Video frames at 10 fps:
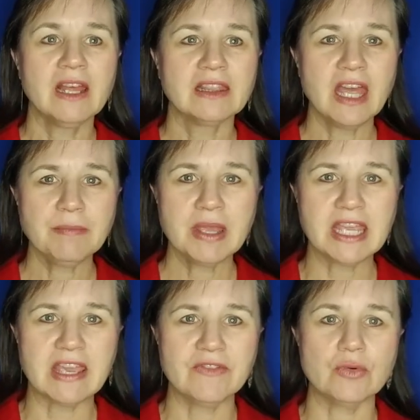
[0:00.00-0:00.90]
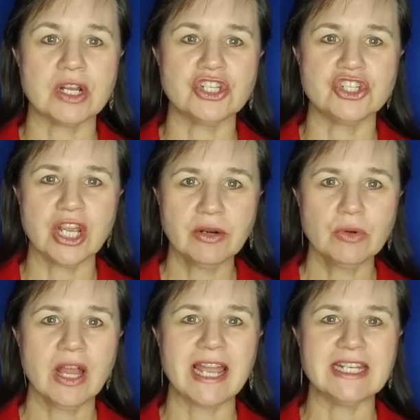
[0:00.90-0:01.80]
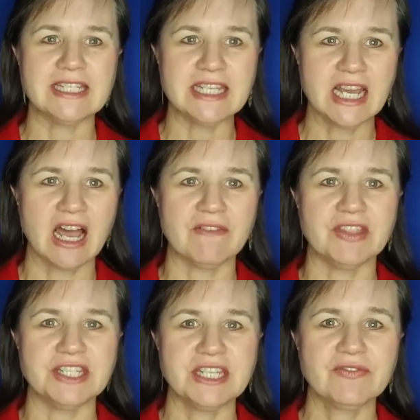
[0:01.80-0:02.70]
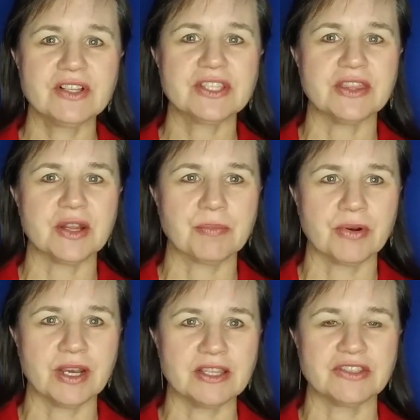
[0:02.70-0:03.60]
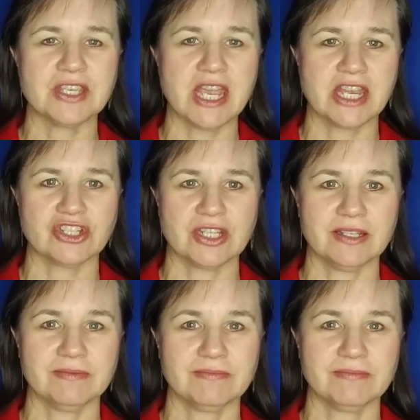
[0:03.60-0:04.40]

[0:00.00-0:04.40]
let me give you a general idea of the difference in their pronunciation.